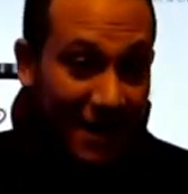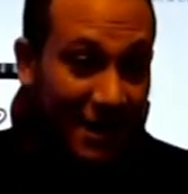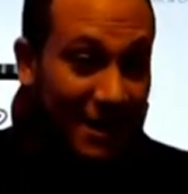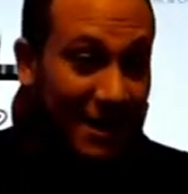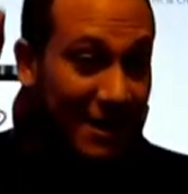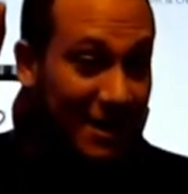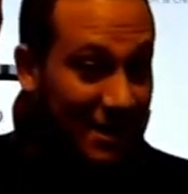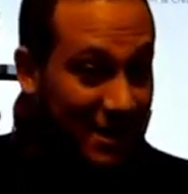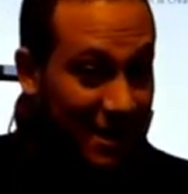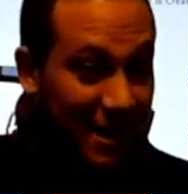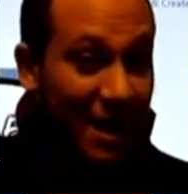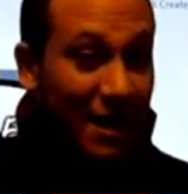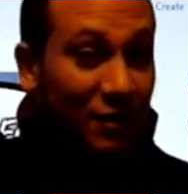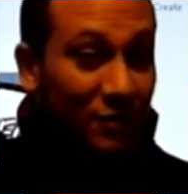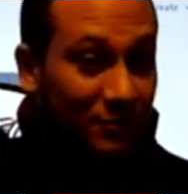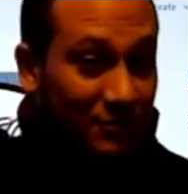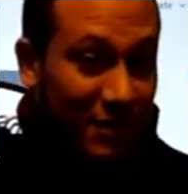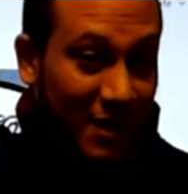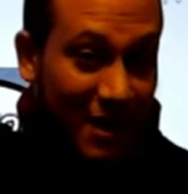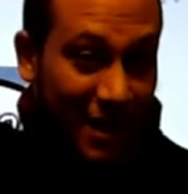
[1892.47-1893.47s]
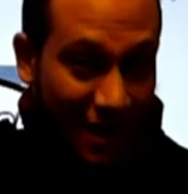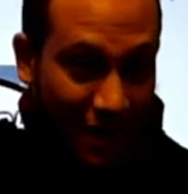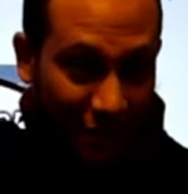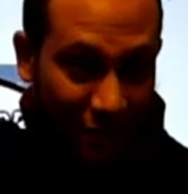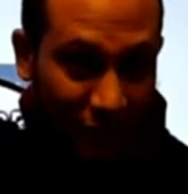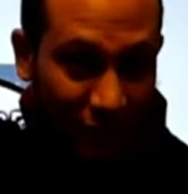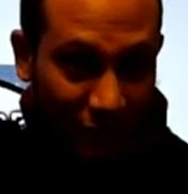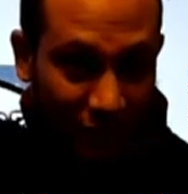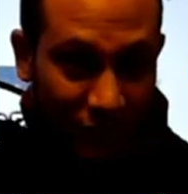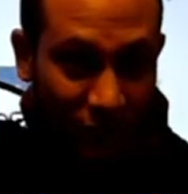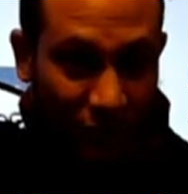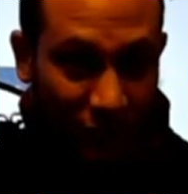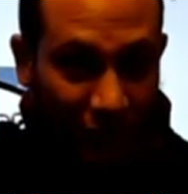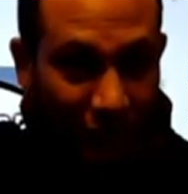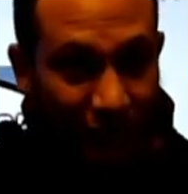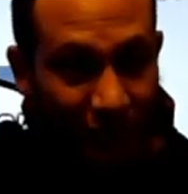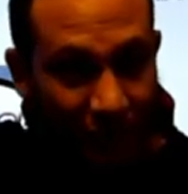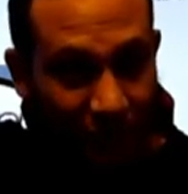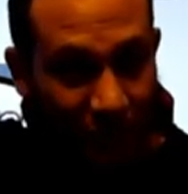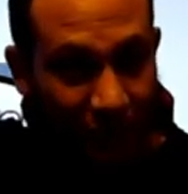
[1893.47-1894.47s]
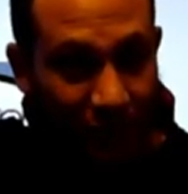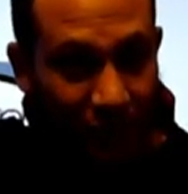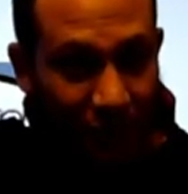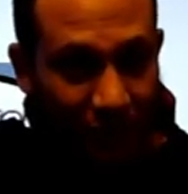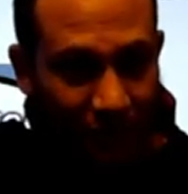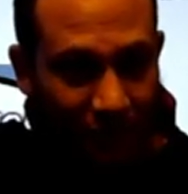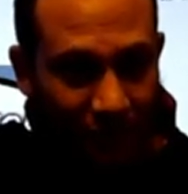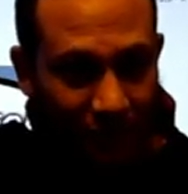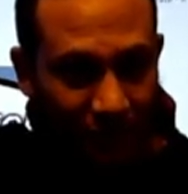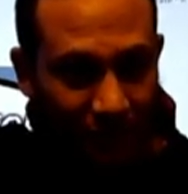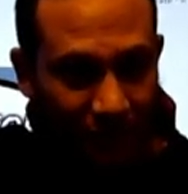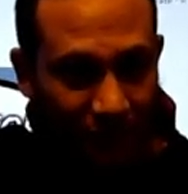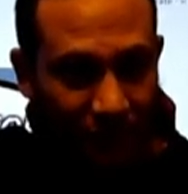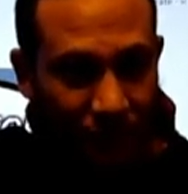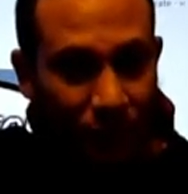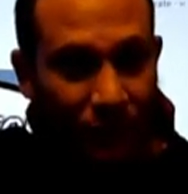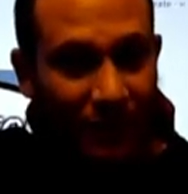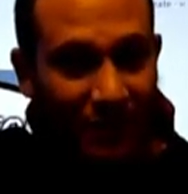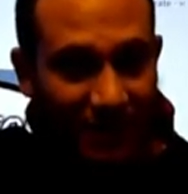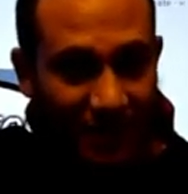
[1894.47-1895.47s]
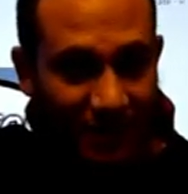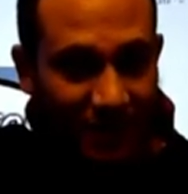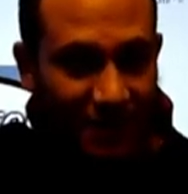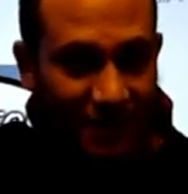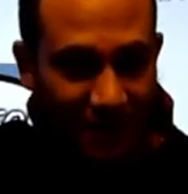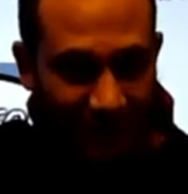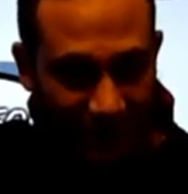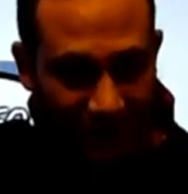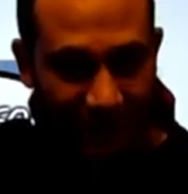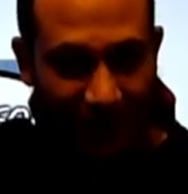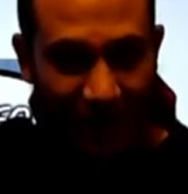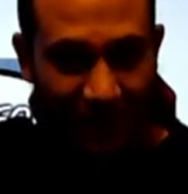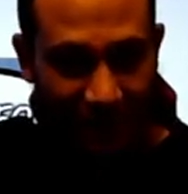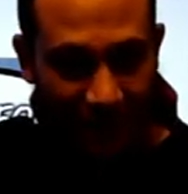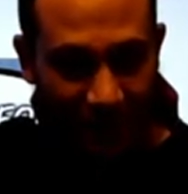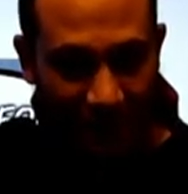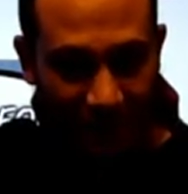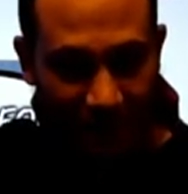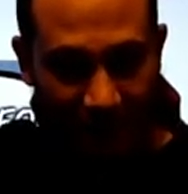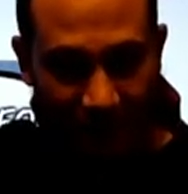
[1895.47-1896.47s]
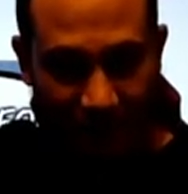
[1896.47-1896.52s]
he helped me out really good with Disney, I think.